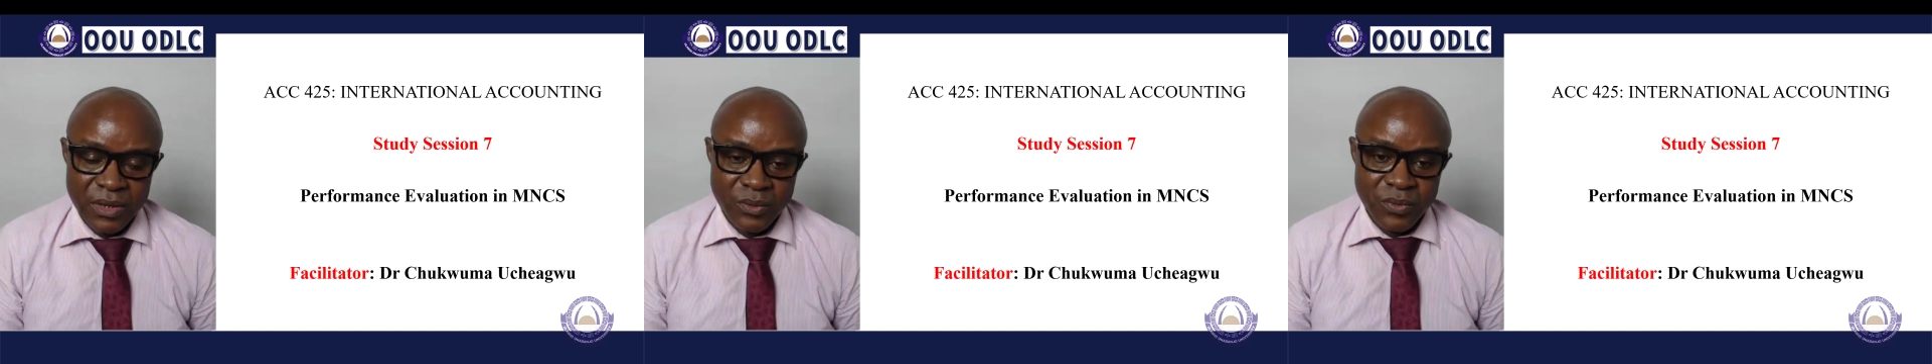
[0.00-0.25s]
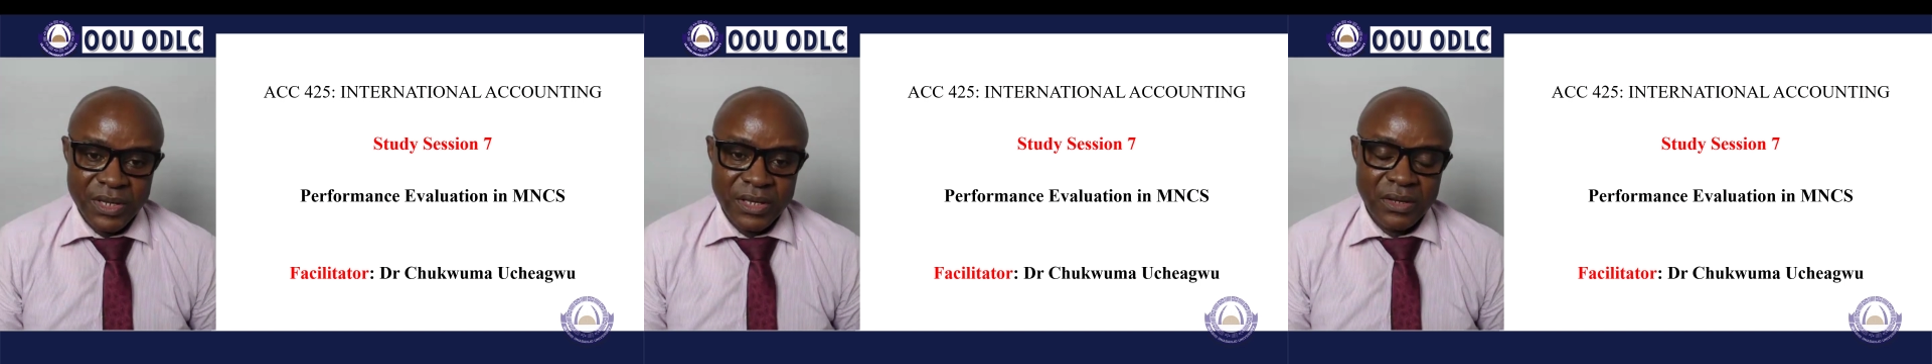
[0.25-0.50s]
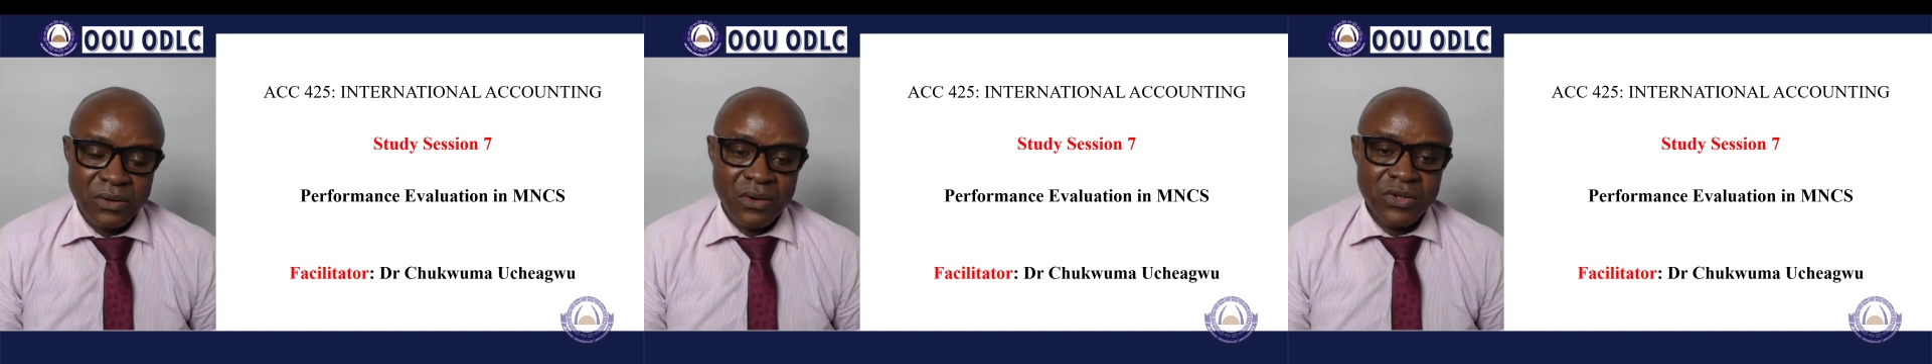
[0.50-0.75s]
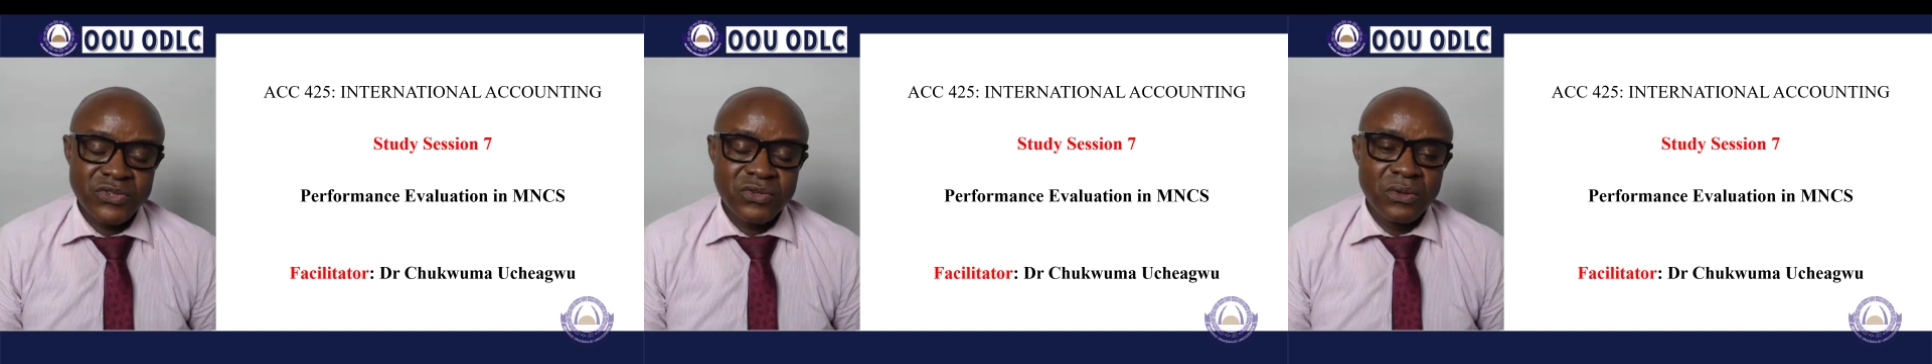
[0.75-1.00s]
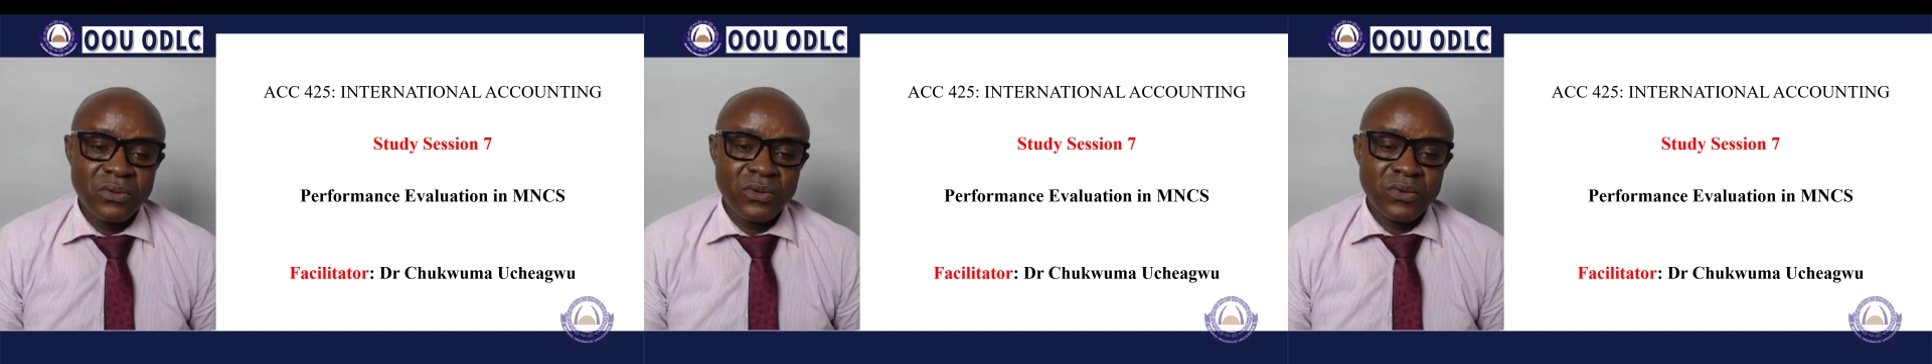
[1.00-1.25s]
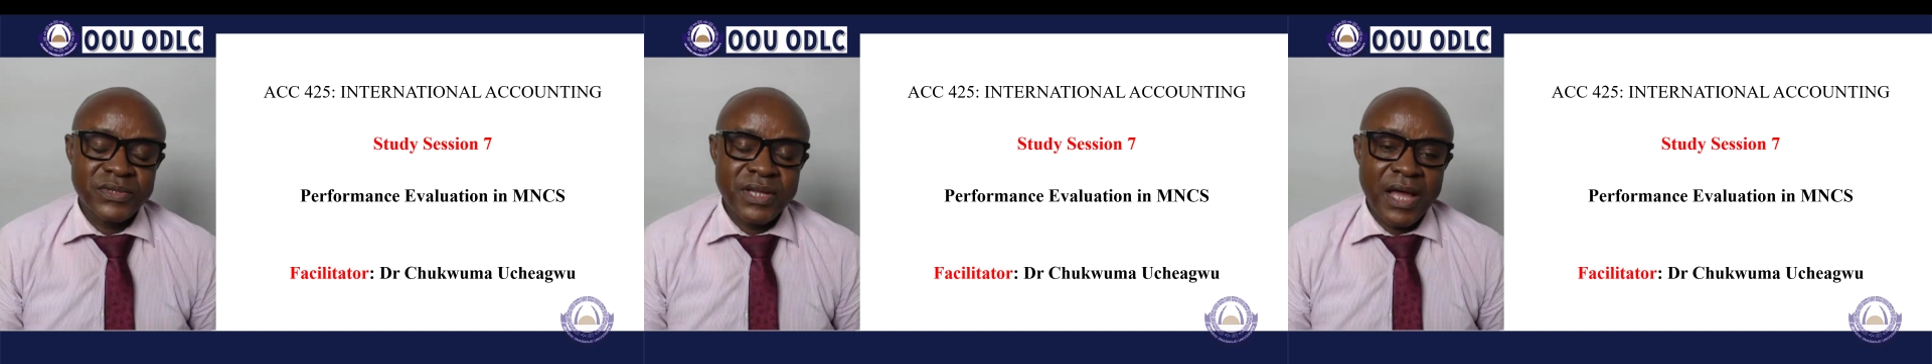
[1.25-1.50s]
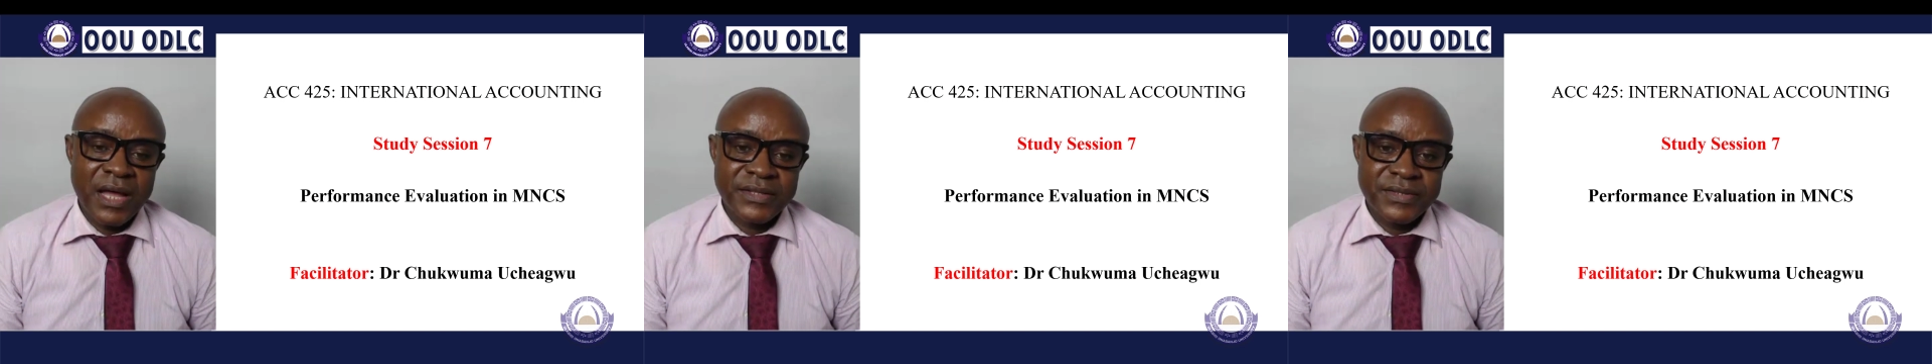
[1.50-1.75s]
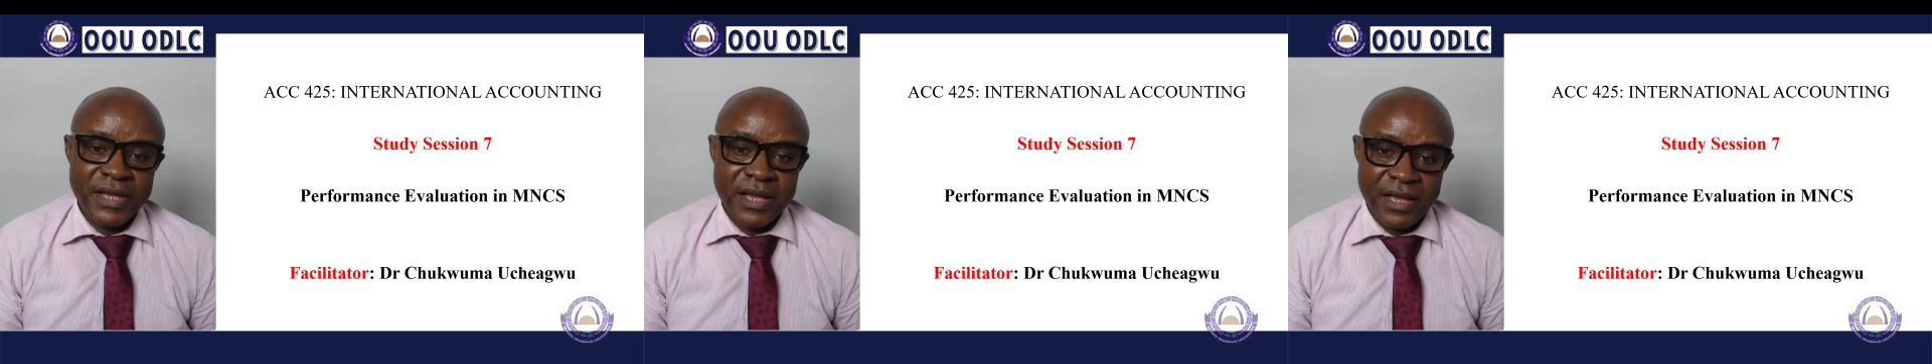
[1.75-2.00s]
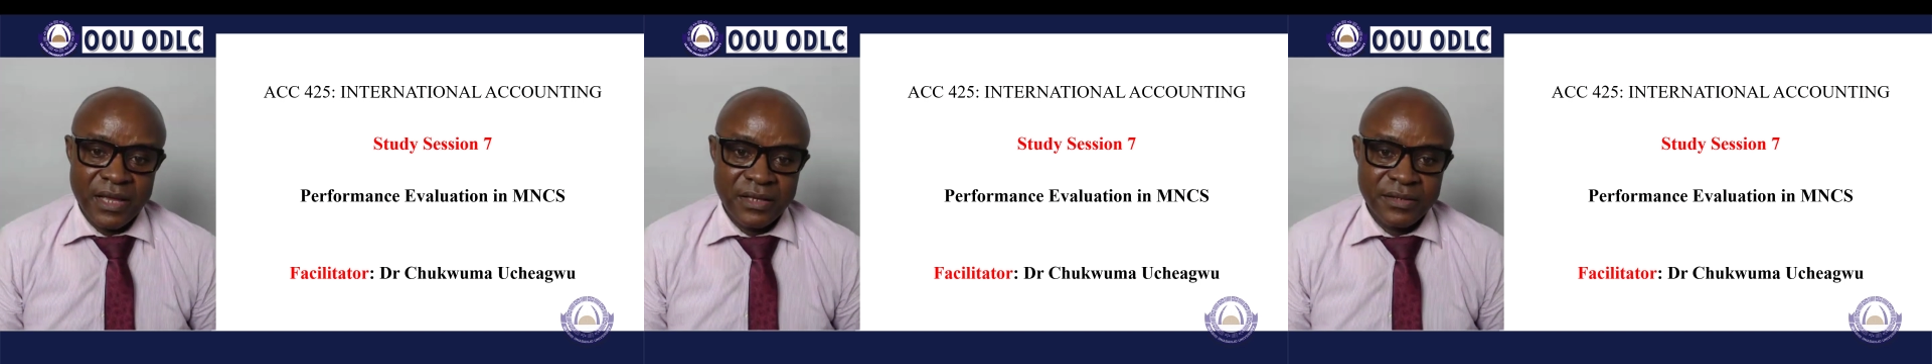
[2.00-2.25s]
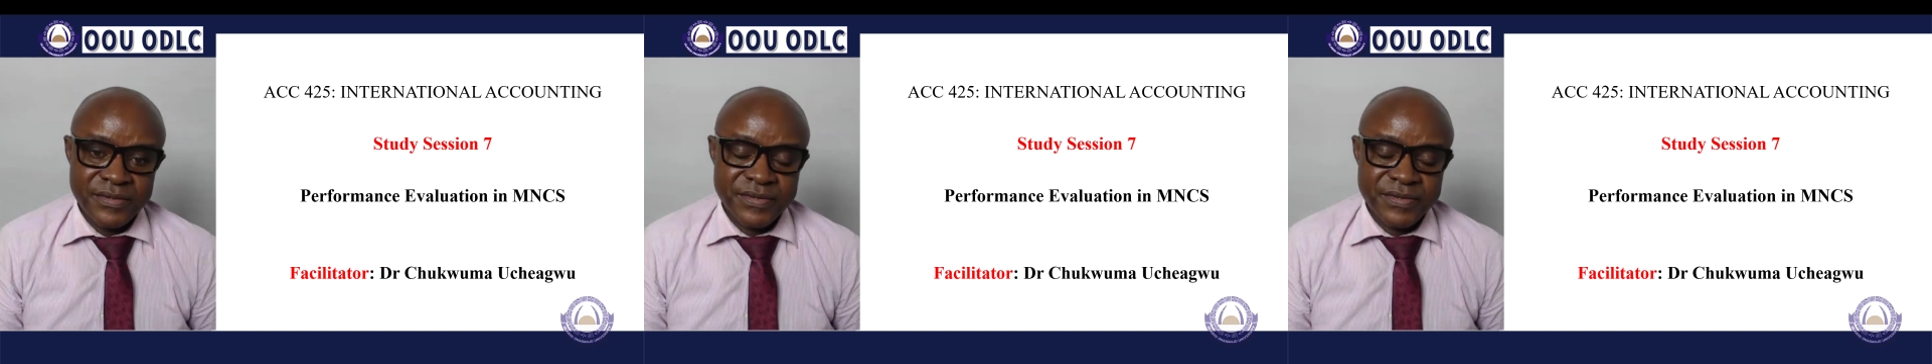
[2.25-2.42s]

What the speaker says: We also looked at